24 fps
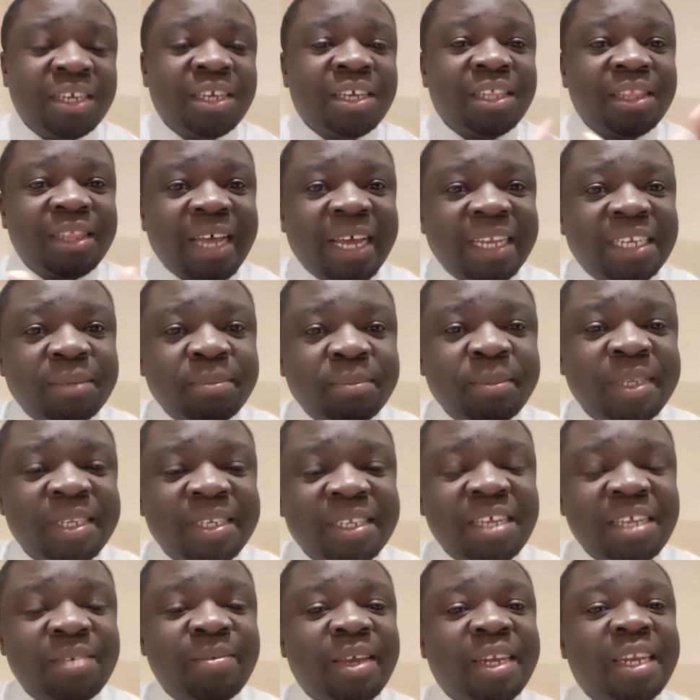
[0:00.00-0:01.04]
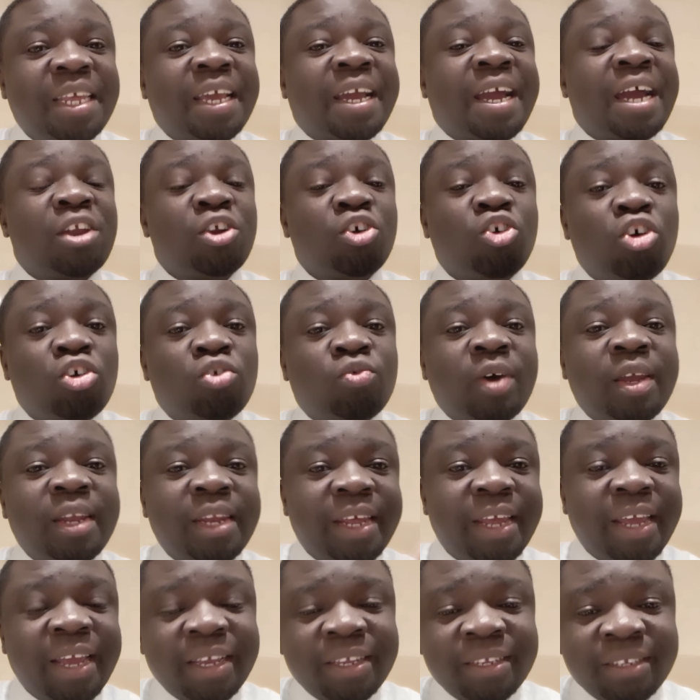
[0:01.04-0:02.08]
That means even he can go to
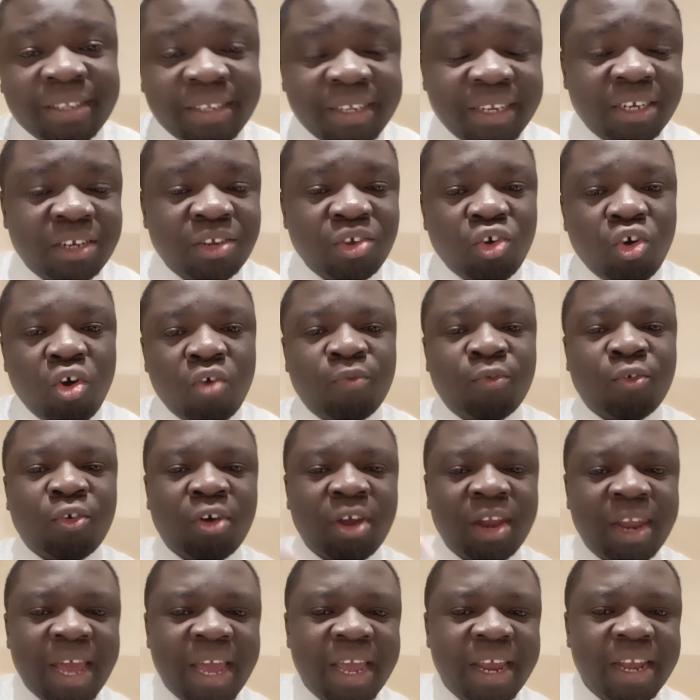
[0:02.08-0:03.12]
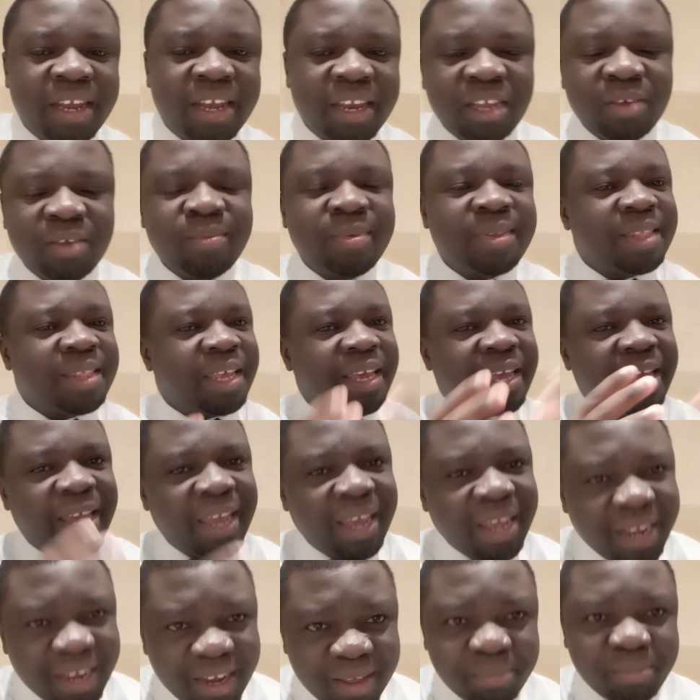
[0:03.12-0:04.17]
an extent of colliding with the
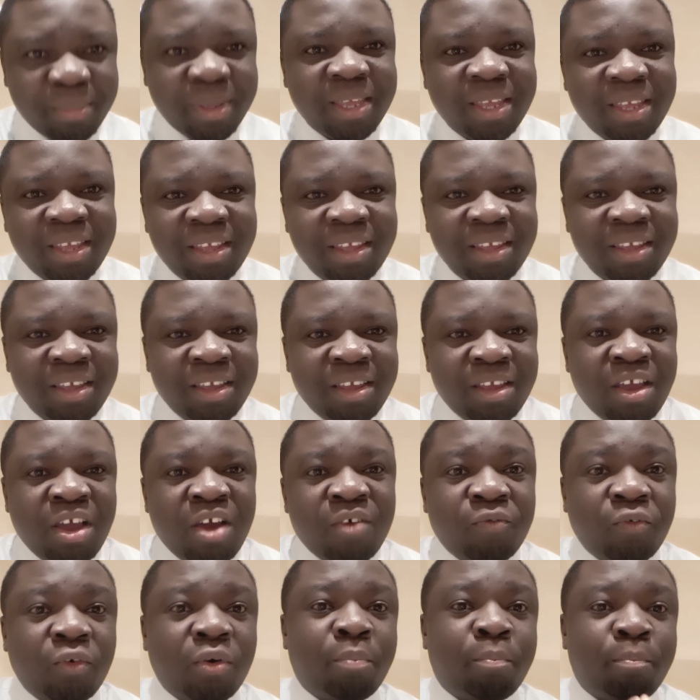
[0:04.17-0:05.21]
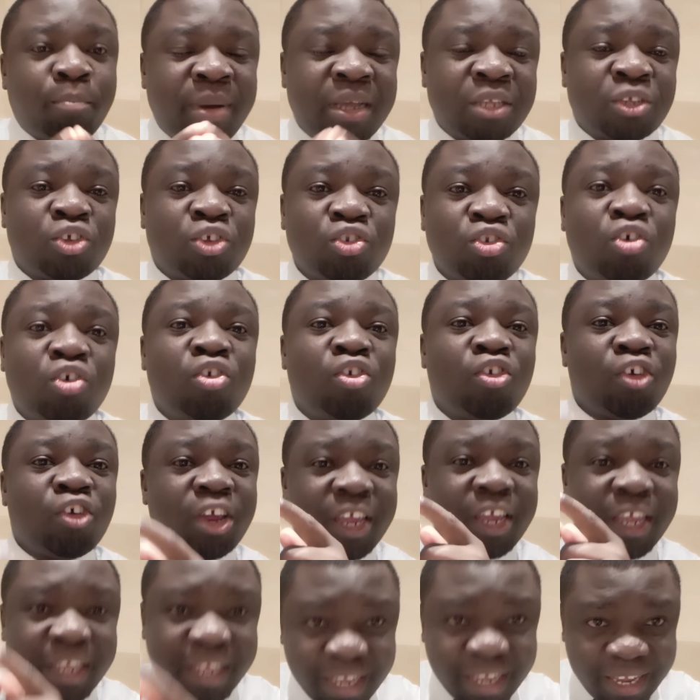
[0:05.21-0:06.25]
enemy for personal
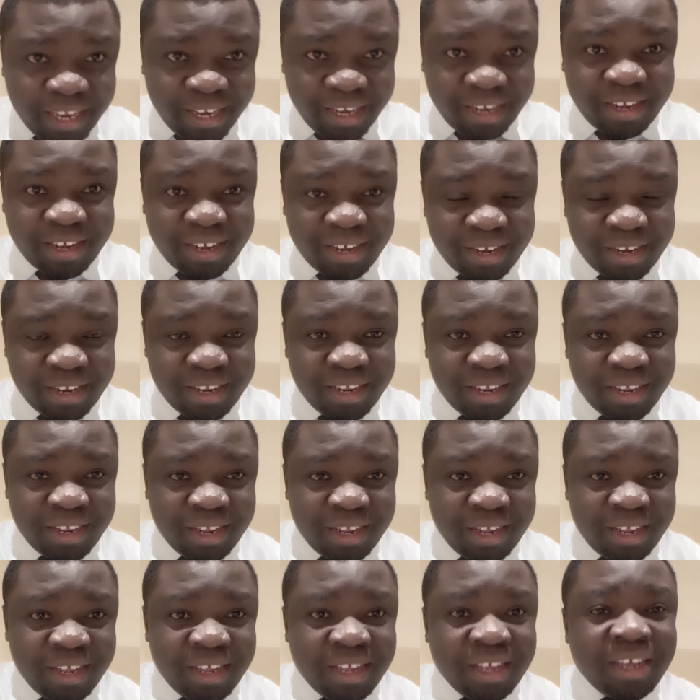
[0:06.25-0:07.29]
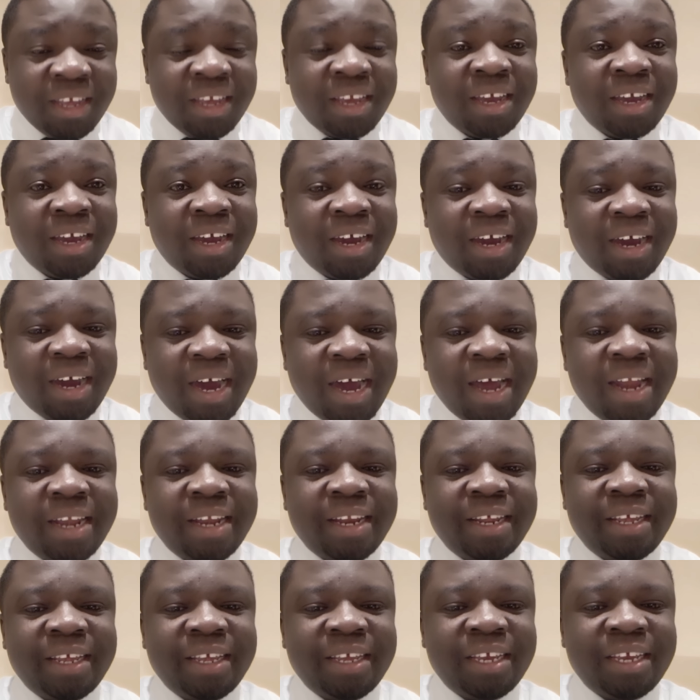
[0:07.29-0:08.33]
gain and
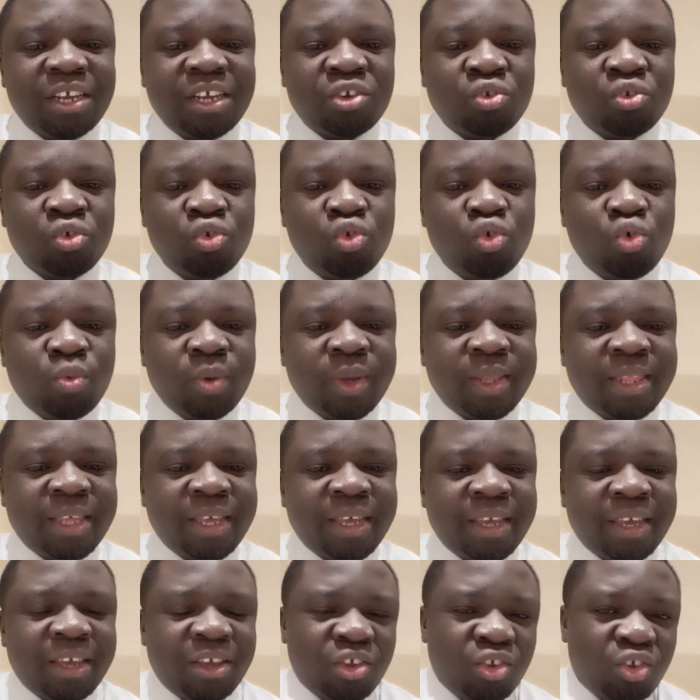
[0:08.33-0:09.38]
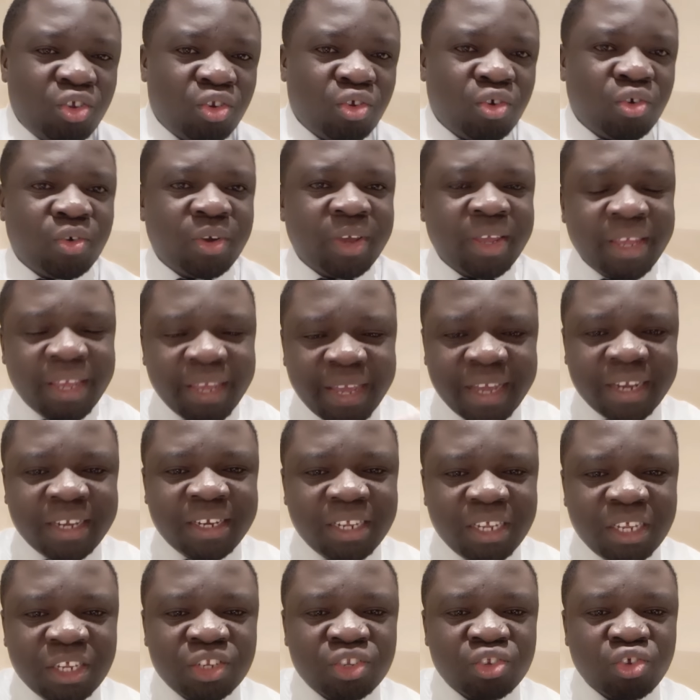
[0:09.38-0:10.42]
uh, to do with the, uh, you know, he get
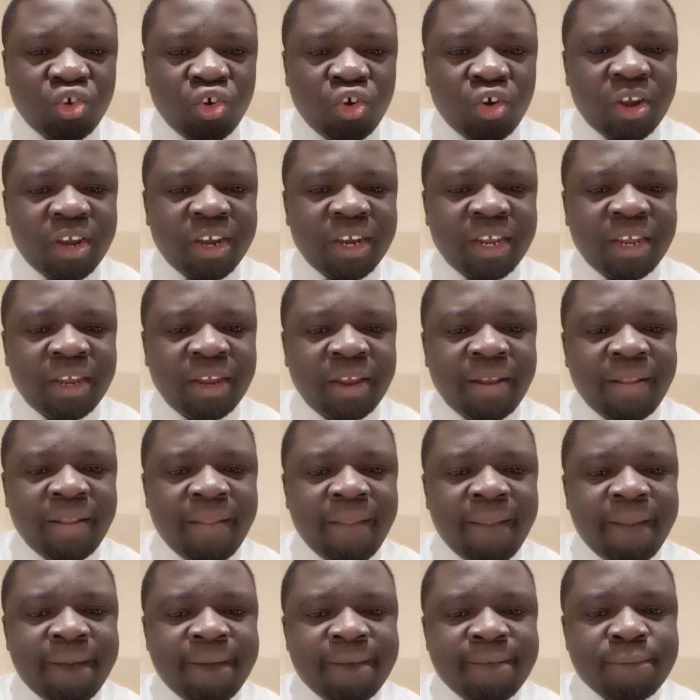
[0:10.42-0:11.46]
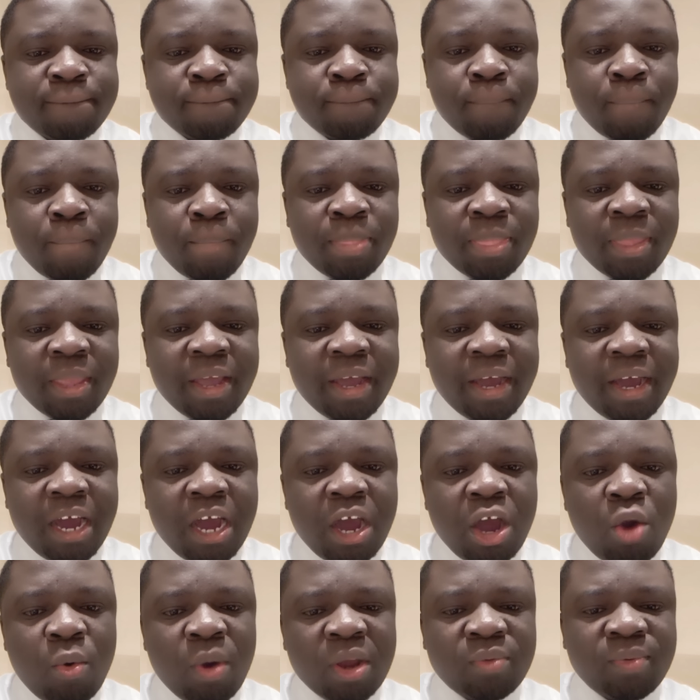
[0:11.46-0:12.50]
his own
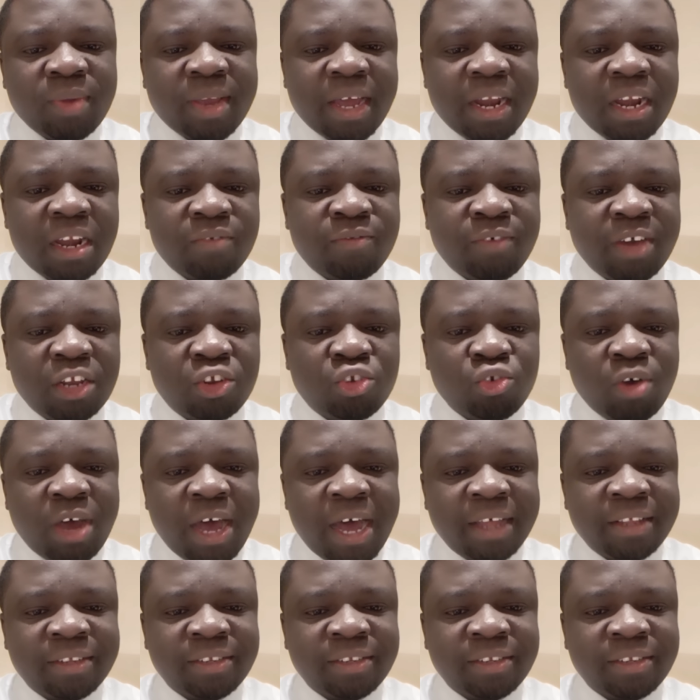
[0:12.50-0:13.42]
uh, what we can refer to as